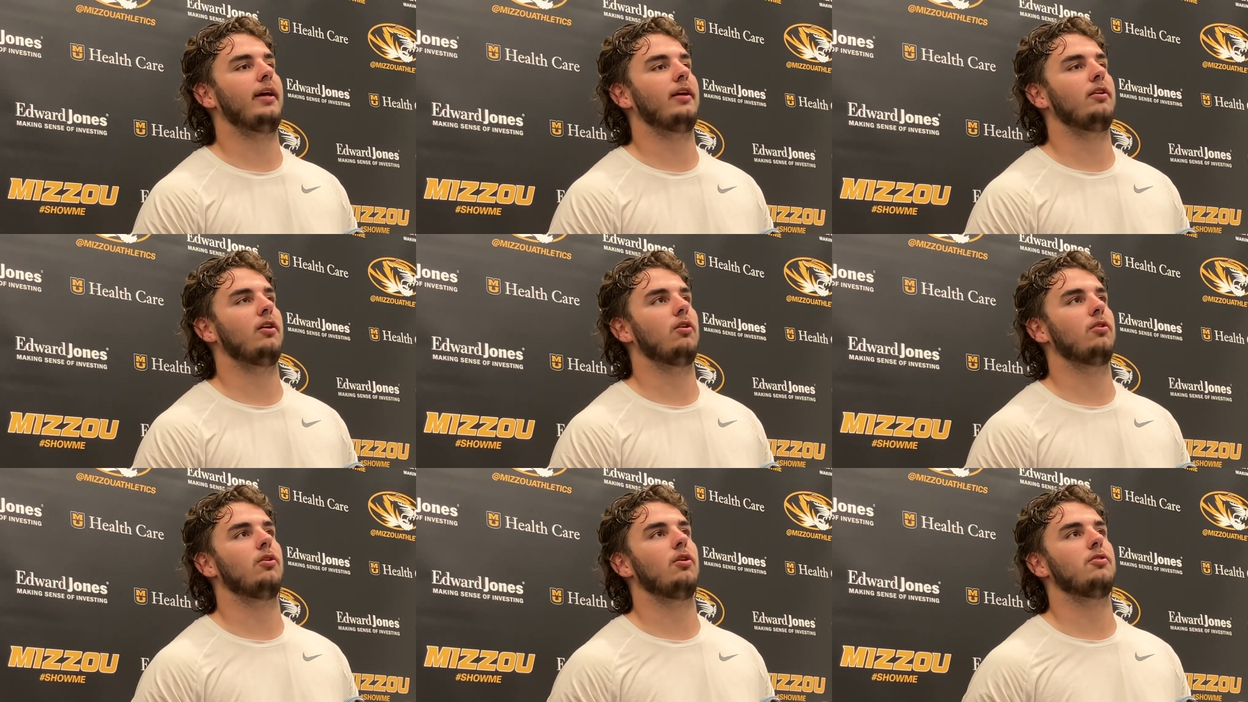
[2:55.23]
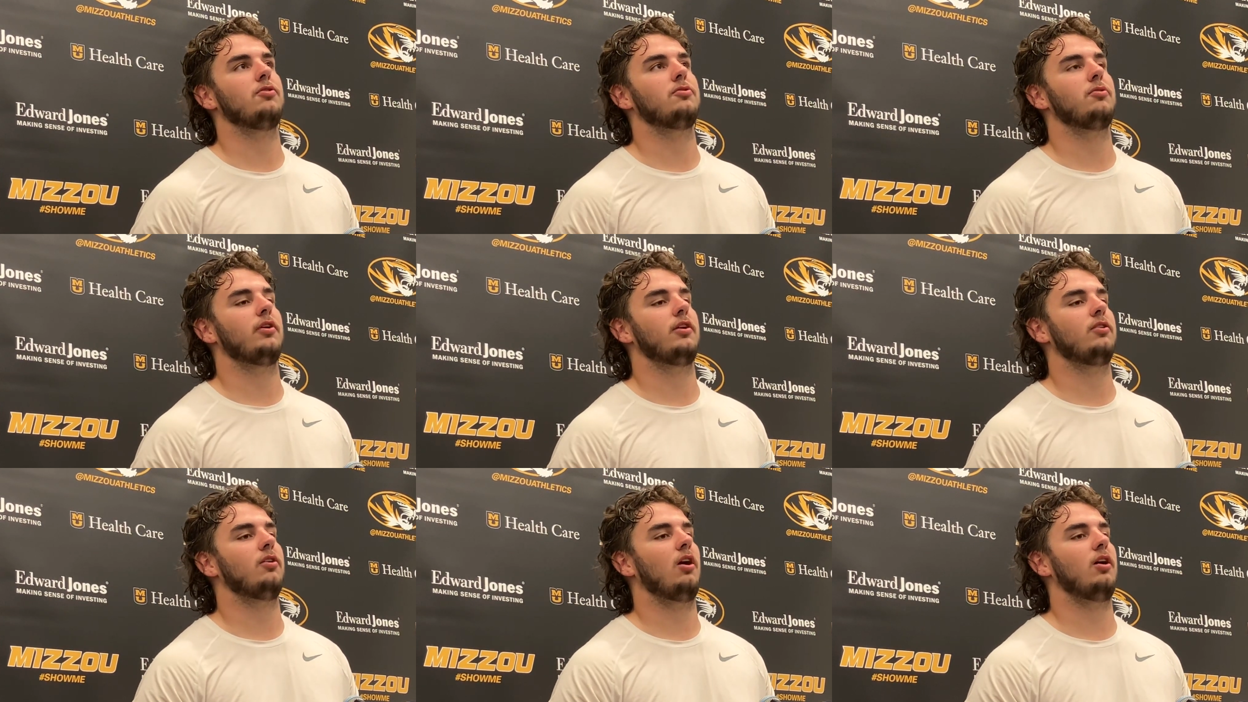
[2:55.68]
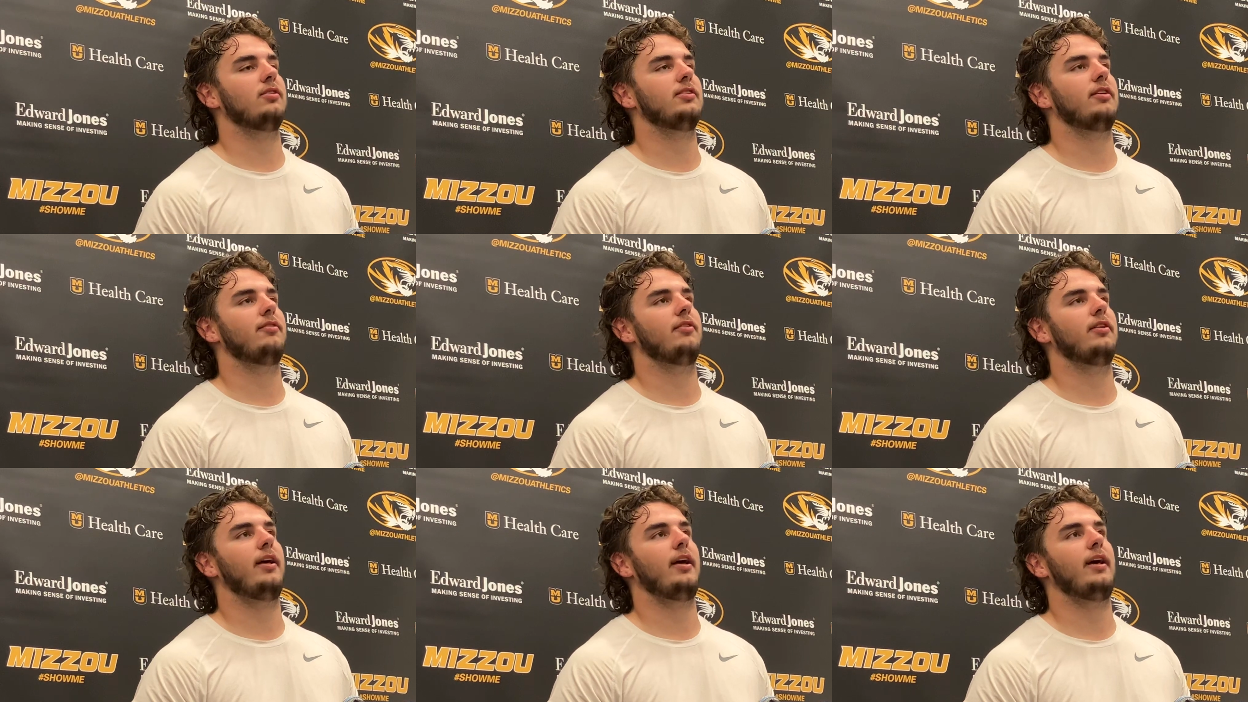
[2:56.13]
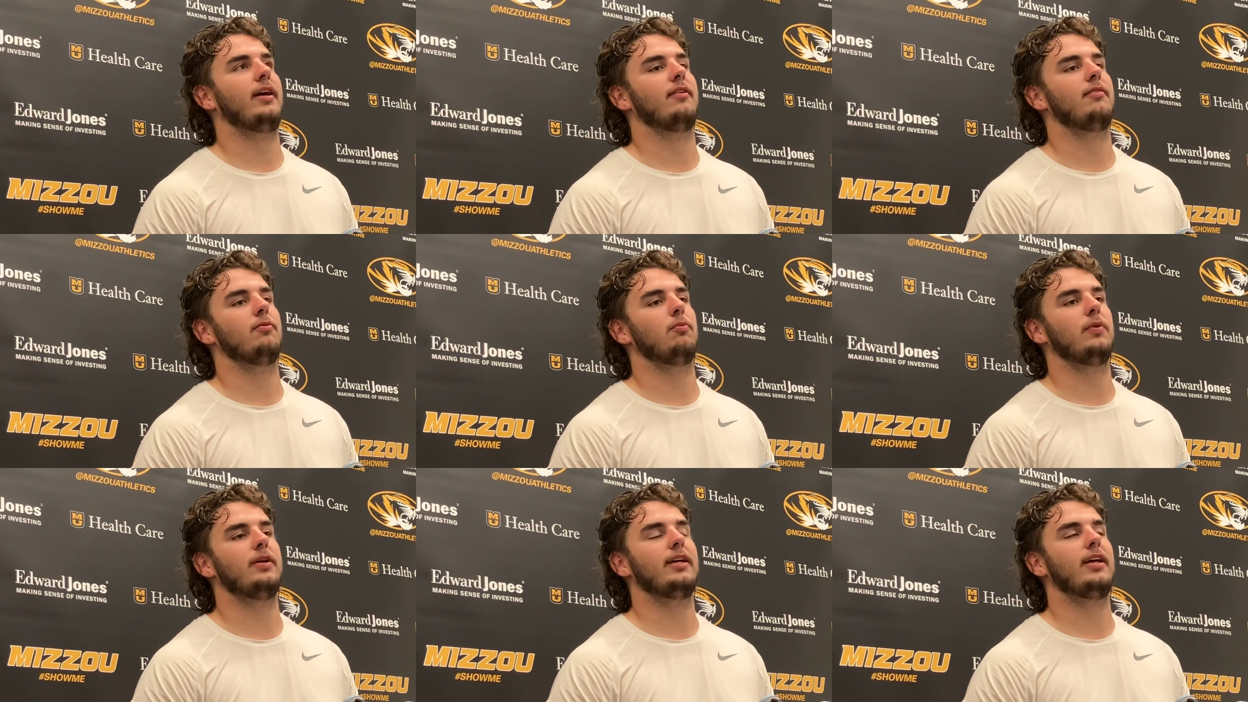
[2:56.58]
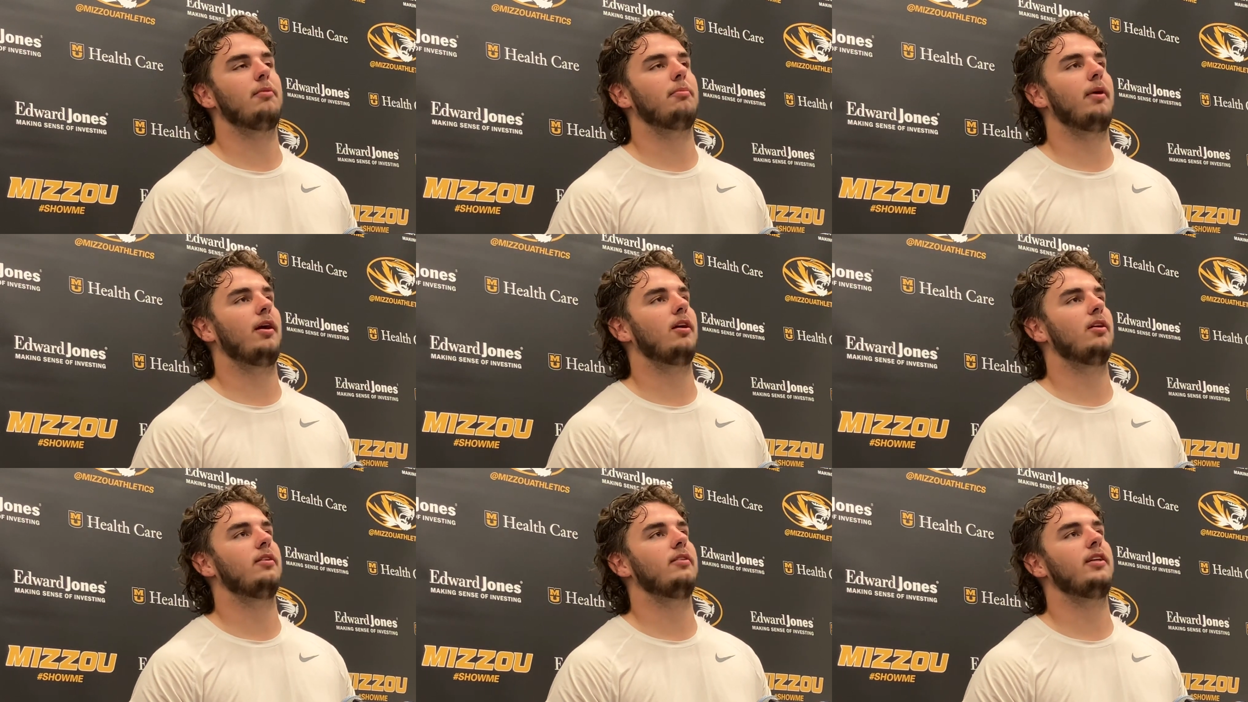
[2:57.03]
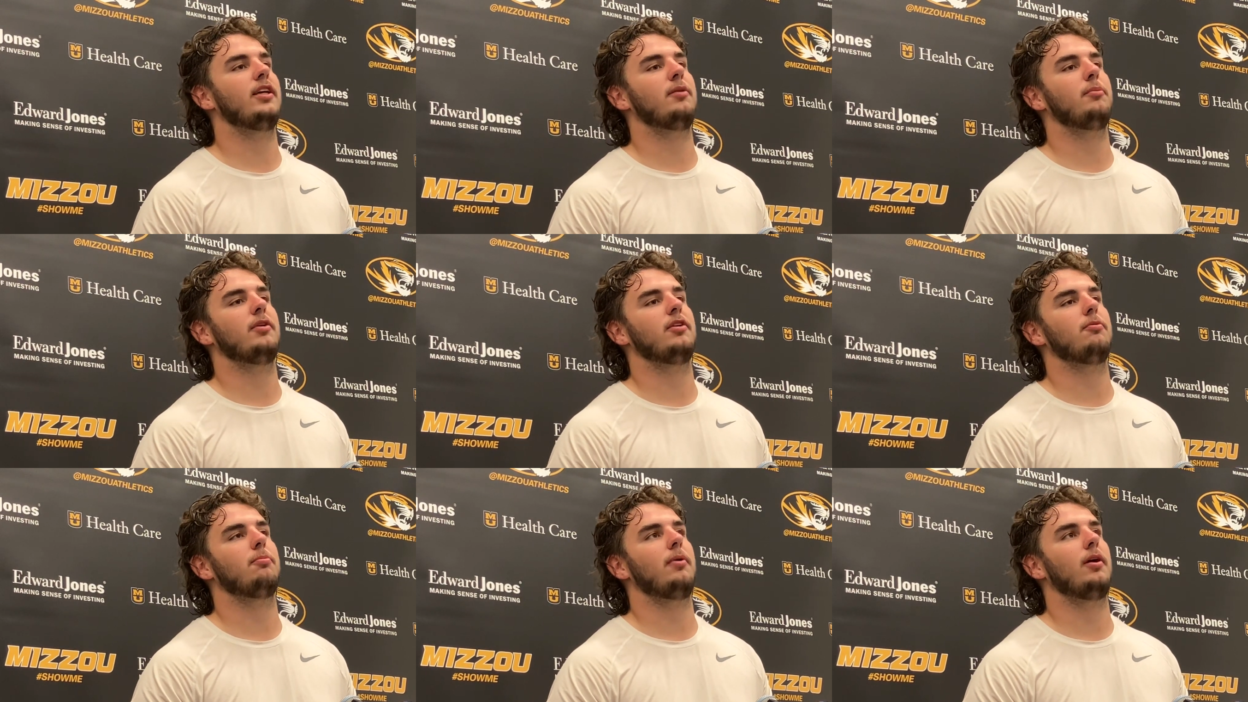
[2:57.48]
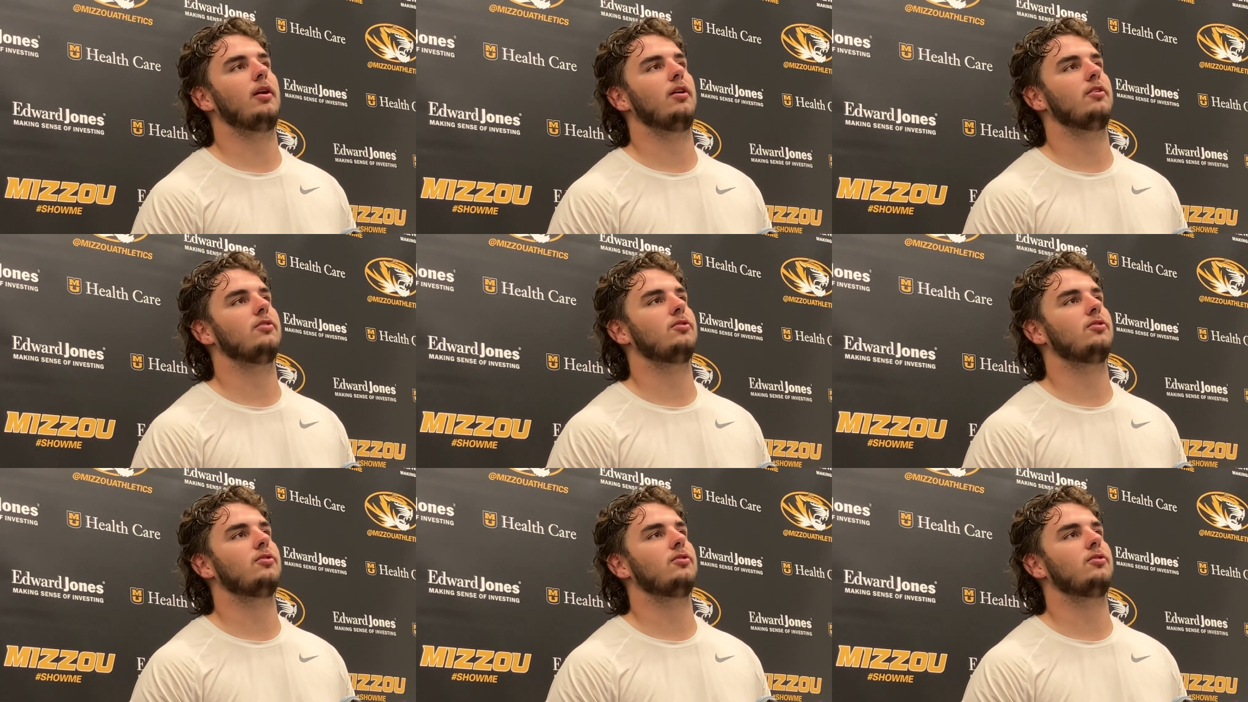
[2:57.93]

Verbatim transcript: You know, Coach Drink talks every day. If we get better, the team gets better.